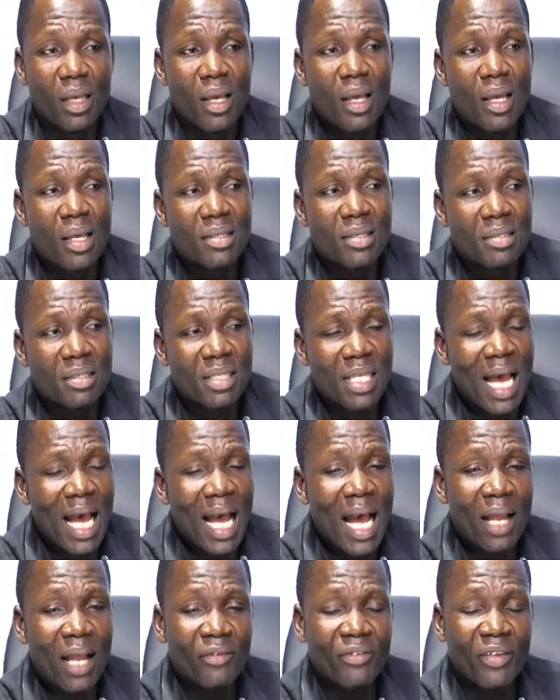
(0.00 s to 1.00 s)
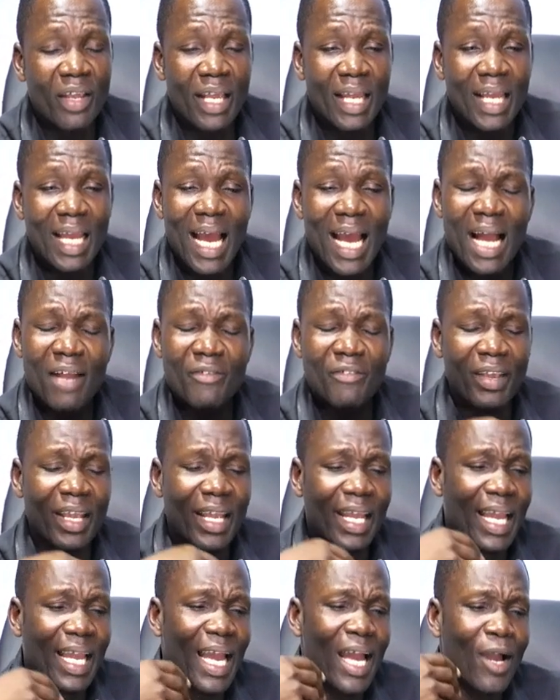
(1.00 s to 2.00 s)
Sa
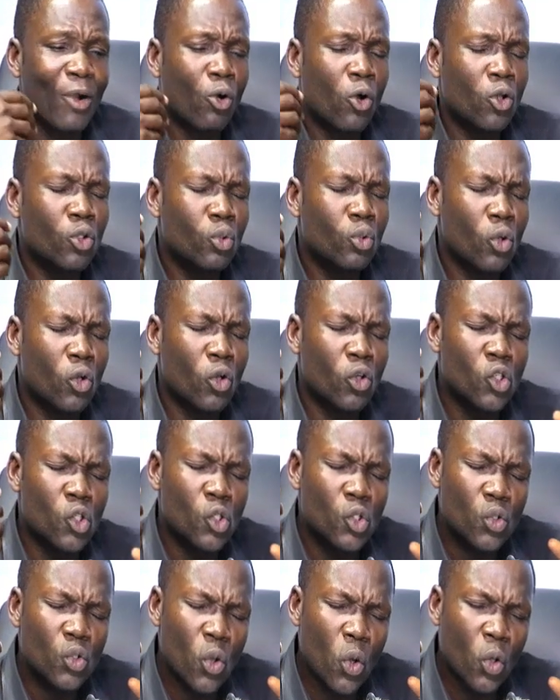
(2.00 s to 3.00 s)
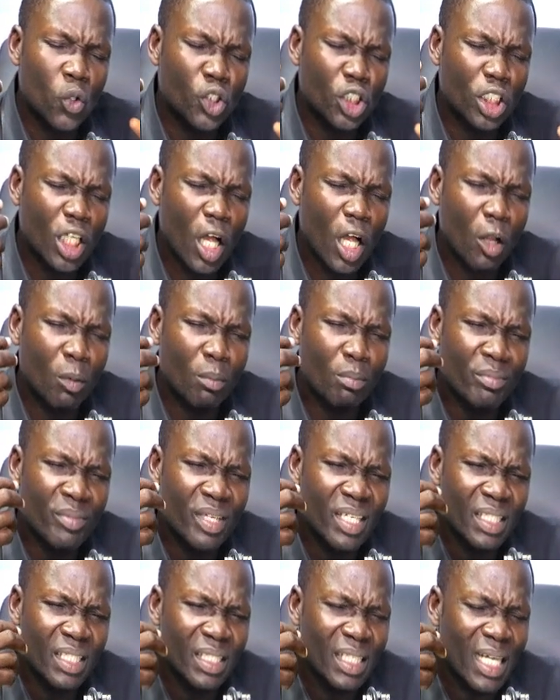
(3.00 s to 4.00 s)
kweka koso on social
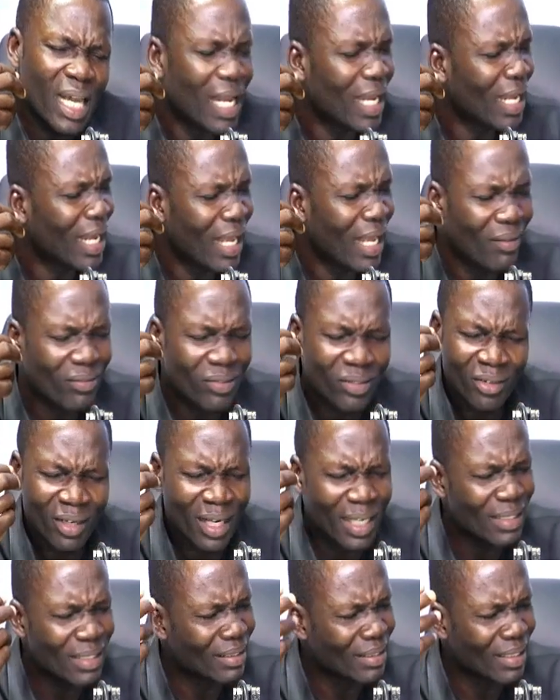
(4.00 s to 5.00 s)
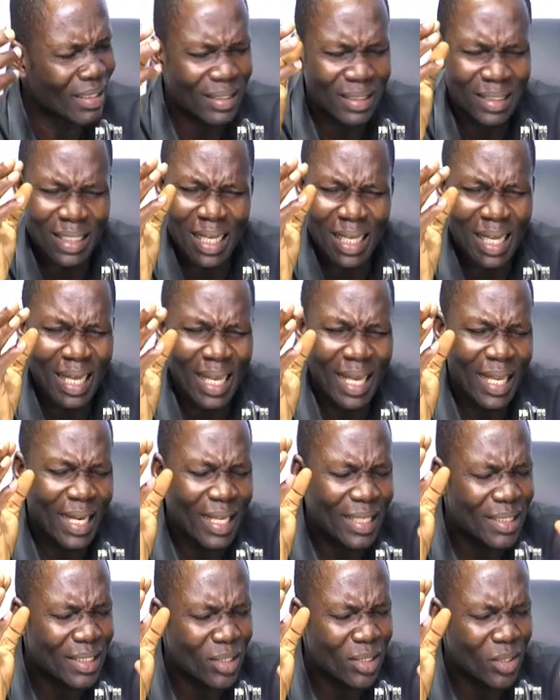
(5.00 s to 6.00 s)
media left right center, it
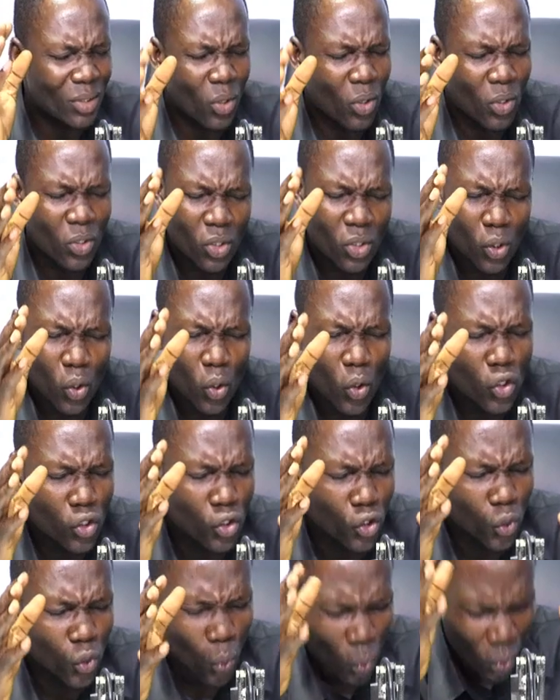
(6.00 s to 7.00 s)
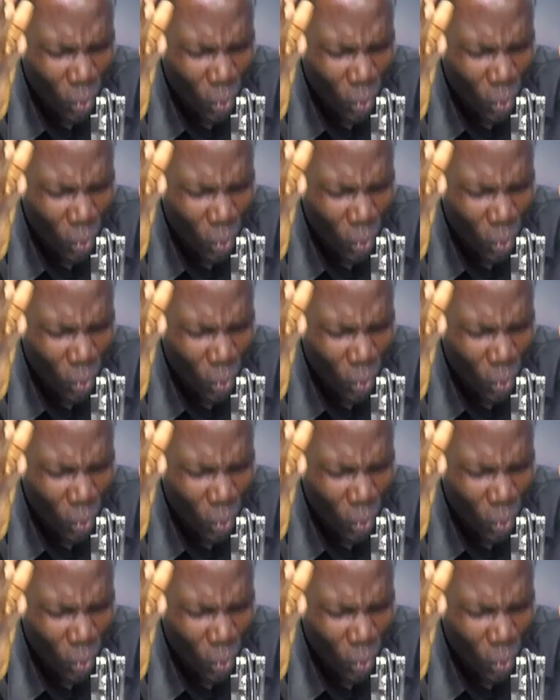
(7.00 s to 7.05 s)
is not going to